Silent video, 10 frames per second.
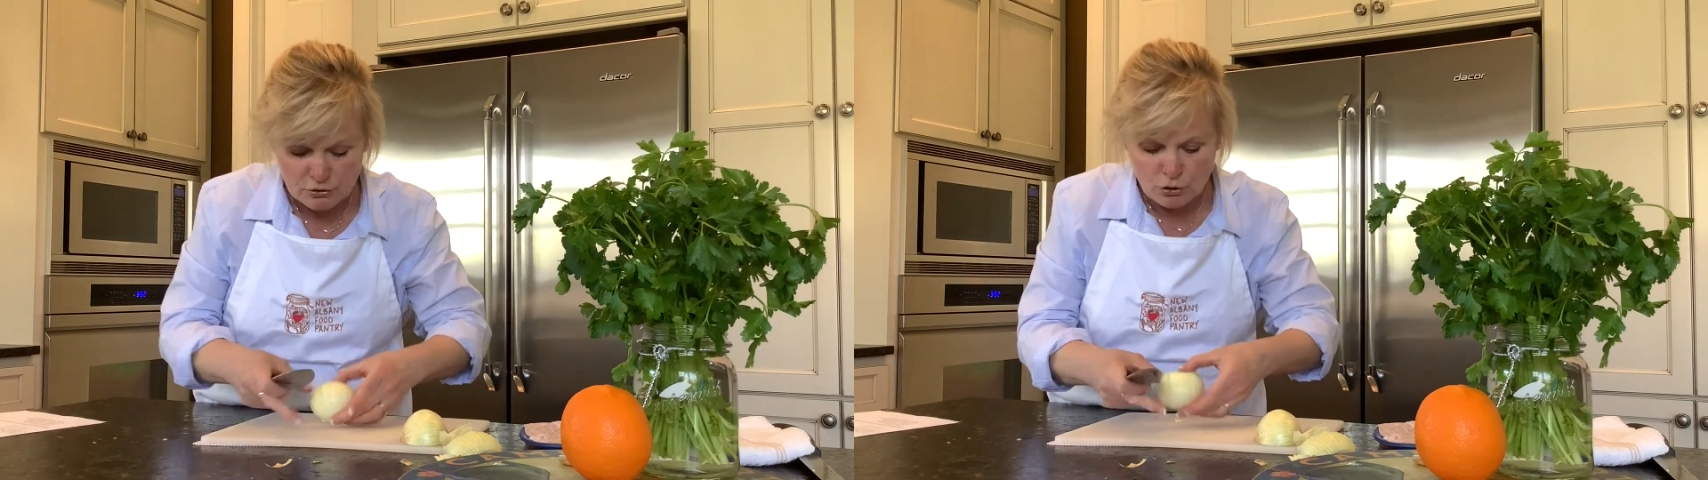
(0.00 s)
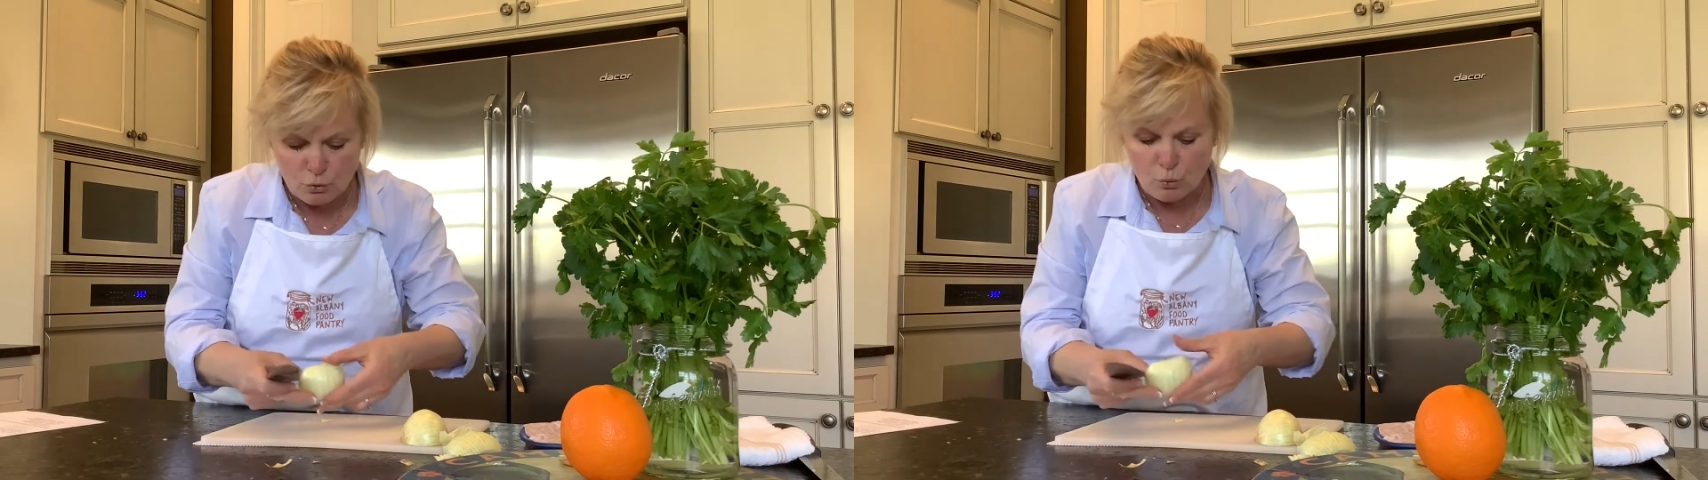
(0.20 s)

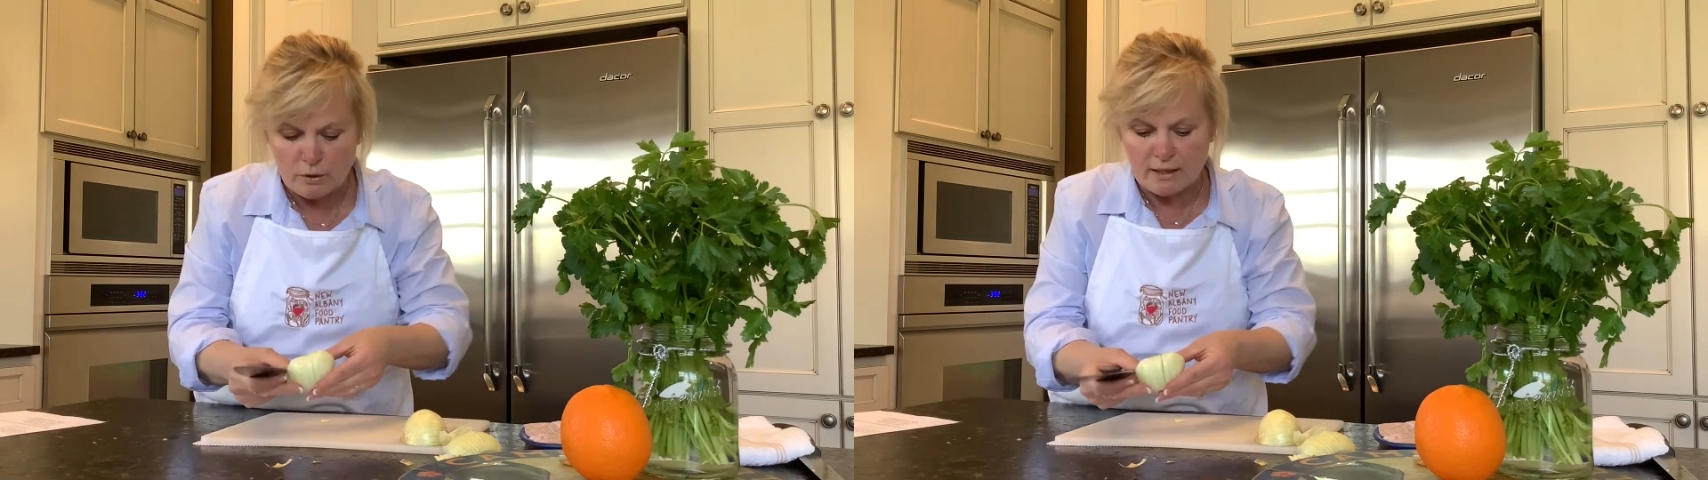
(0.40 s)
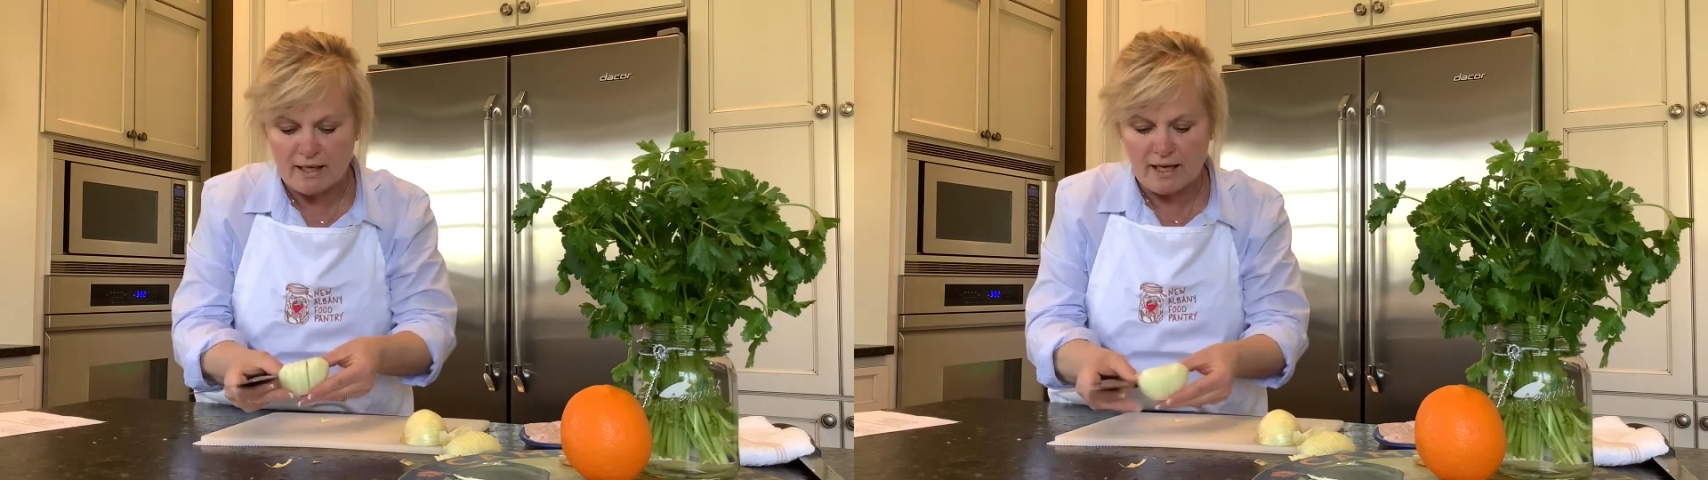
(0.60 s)
So
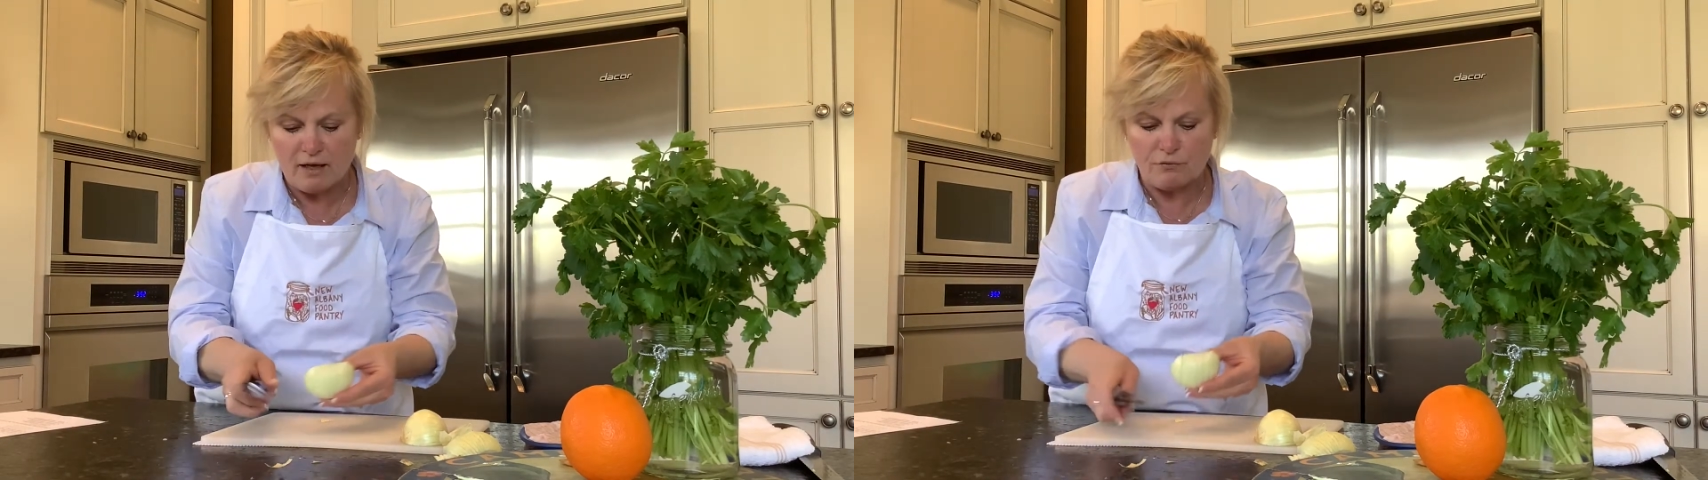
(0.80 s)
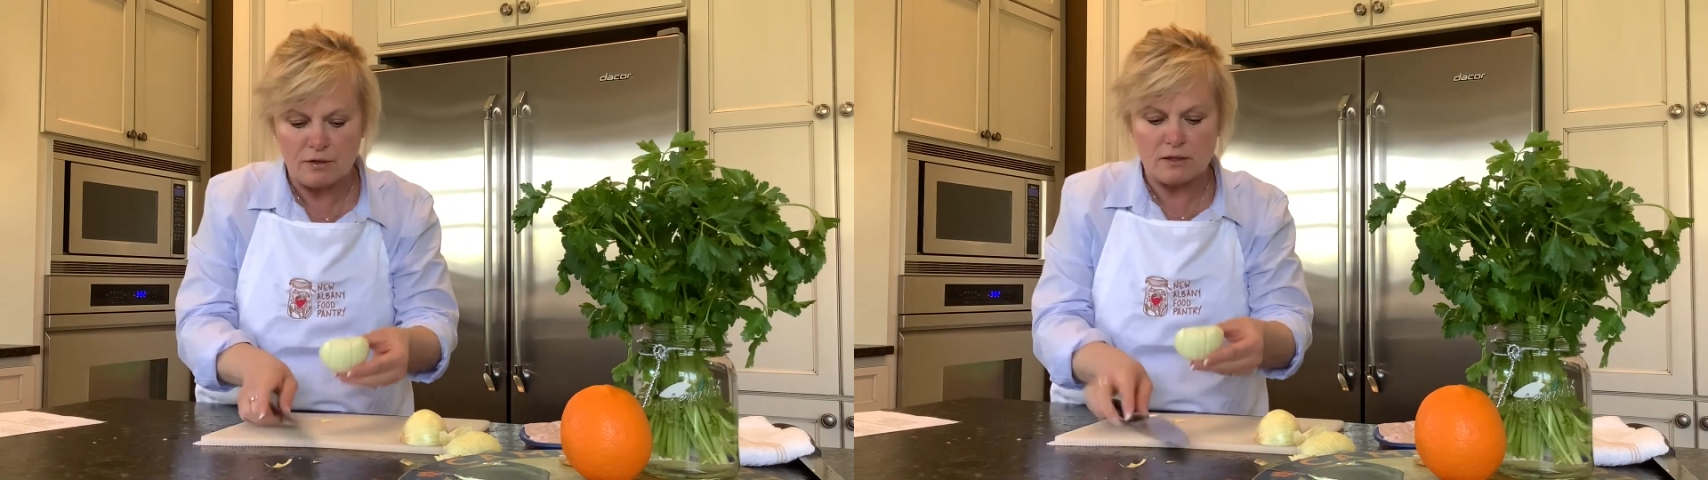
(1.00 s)
what I
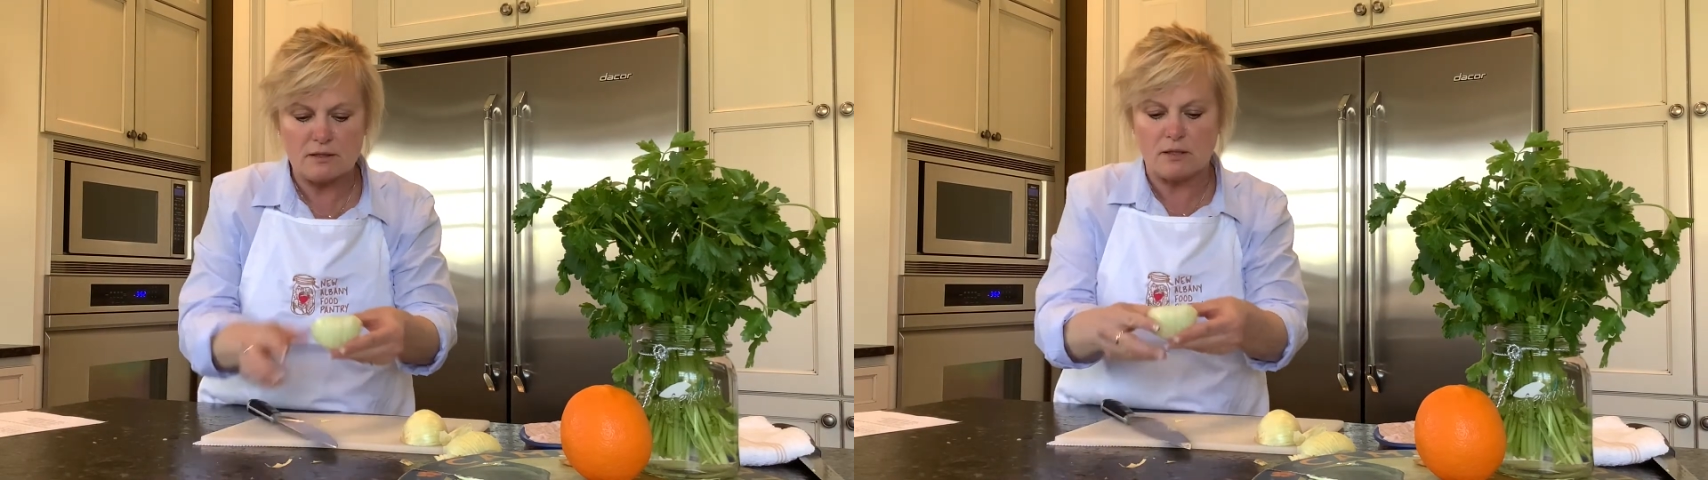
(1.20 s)
have is